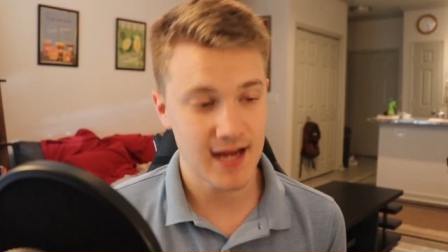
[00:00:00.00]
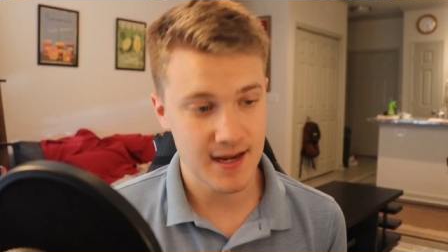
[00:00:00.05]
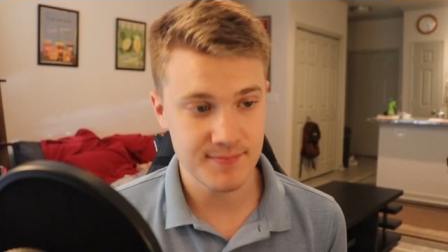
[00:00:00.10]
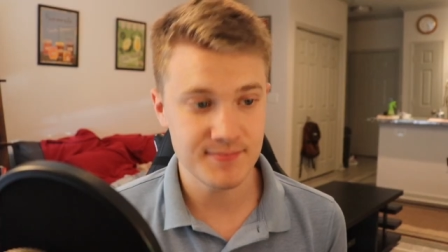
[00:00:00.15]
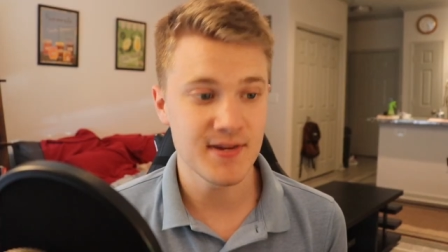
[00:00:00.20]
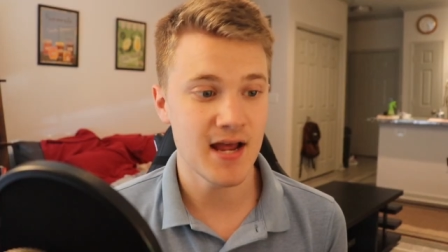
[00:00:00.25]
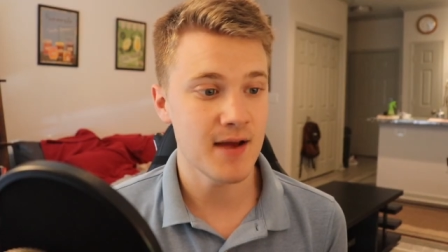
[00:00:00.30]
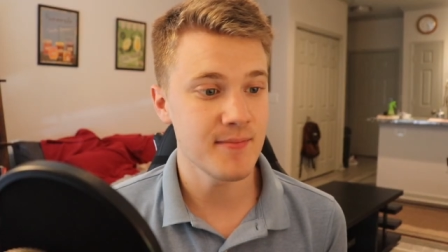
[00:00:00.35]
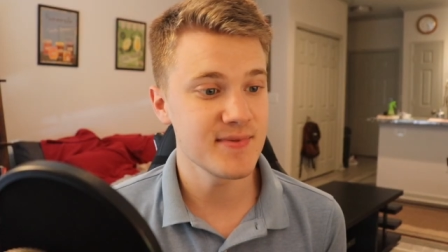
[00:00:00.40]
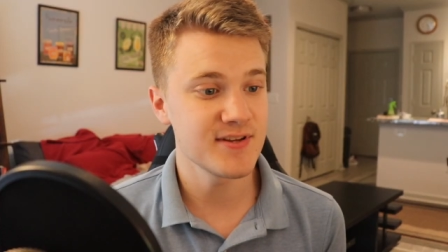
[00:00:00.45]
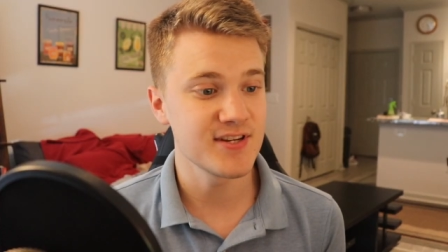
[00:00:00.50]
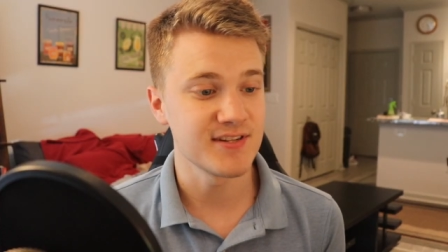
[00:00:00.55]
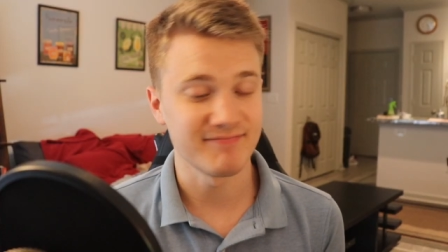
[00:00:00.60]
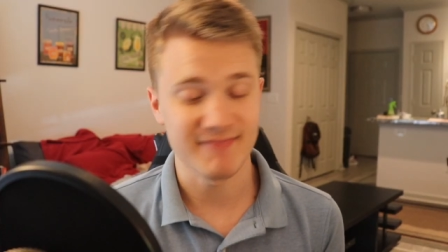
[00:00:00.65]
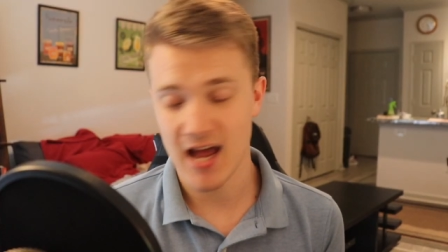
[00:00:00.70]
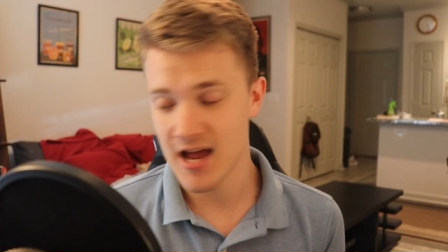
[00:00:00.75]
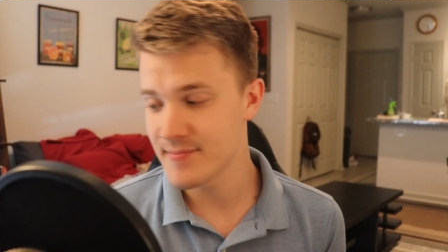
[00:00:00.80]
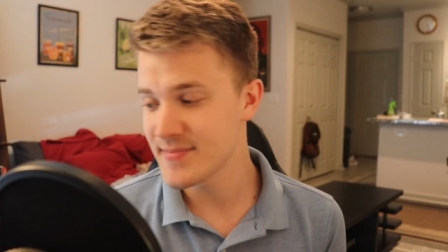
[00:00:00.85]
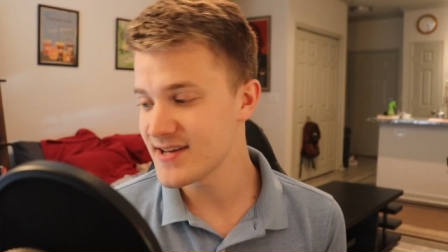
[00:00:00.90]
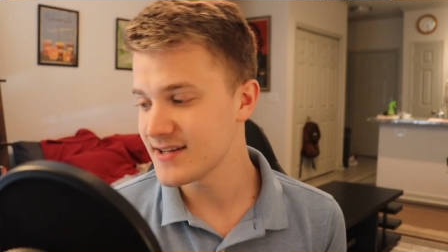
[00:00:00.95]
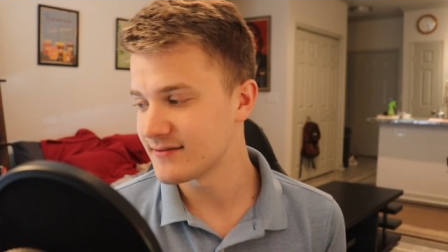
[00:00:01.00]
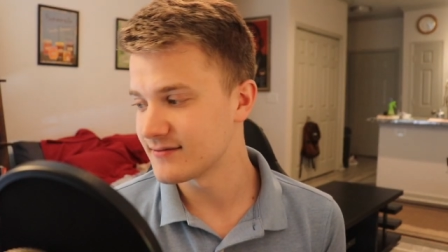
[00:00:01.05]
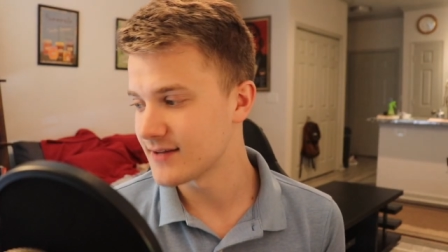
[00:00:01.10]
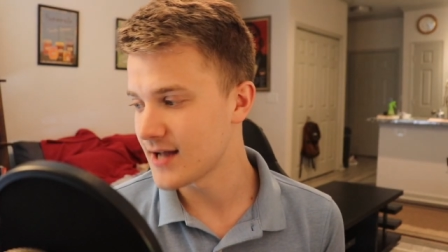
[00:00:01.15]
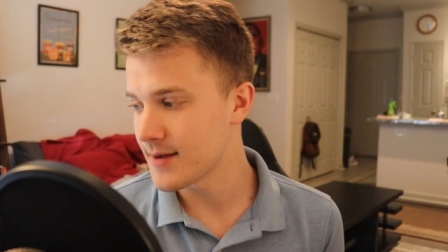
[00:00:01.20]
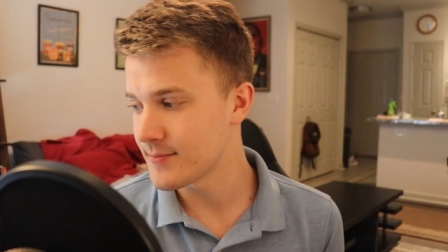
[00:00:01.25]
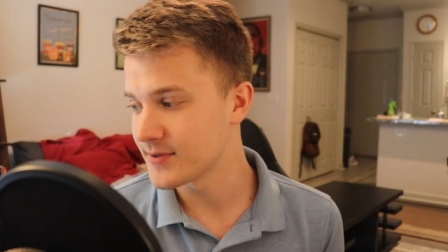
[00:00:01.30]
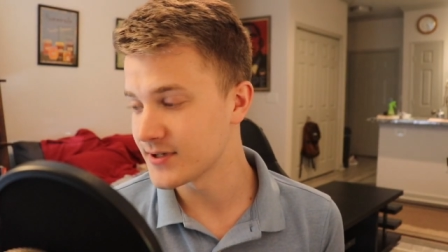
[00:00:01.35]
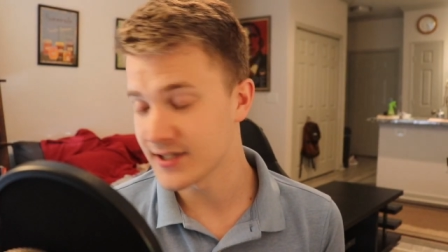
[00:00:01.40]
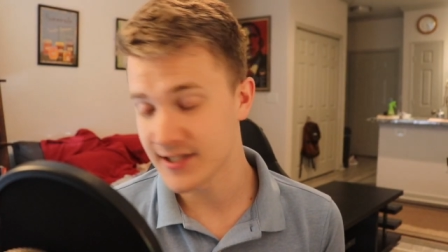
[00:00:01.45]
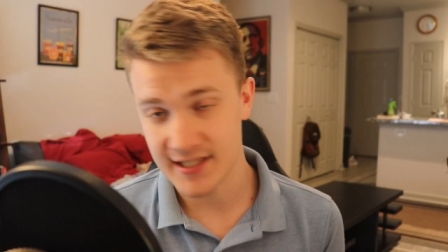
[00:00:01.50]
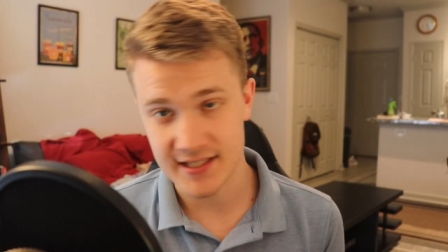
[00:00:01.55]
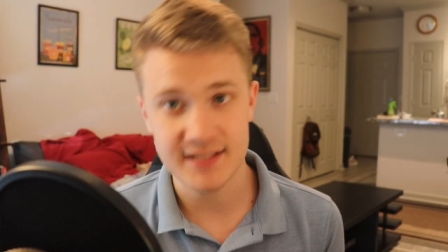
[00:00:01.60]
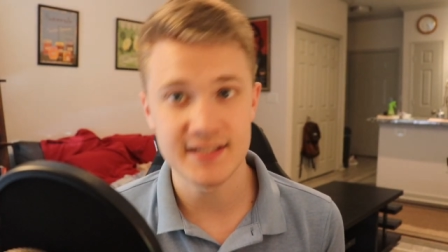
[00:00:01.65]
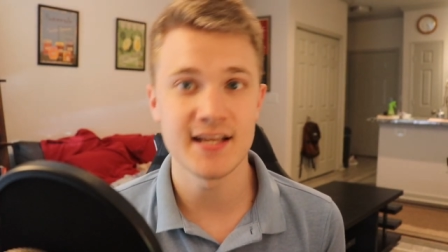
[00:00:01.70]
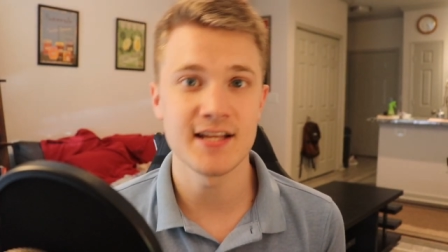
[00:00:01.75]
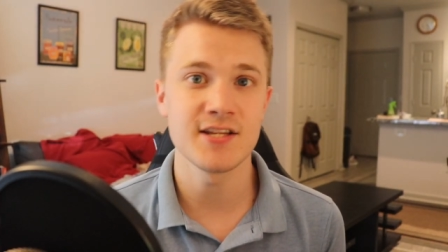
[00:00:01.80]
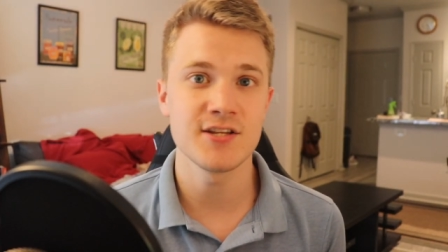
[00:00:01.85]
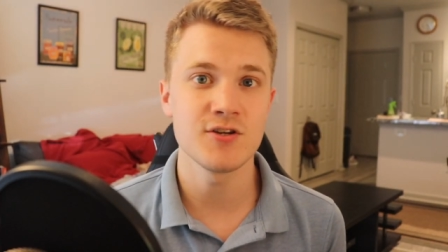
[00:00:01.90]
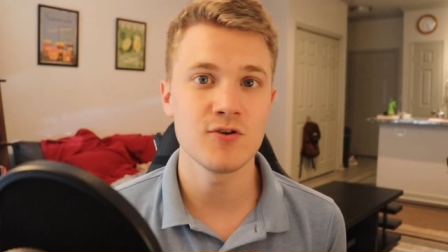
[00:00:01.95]
I'm in. I'm gonna
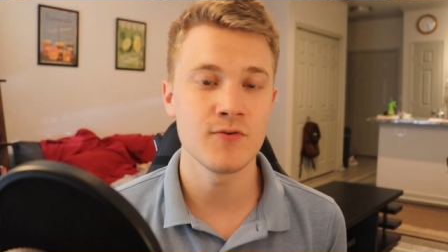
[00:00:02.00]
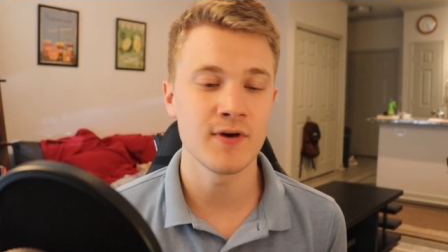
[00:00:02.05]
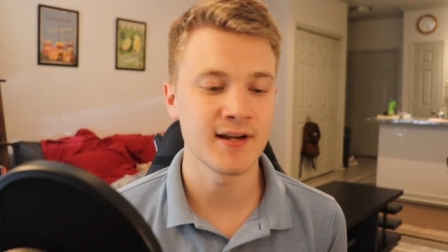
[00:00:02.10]
continue,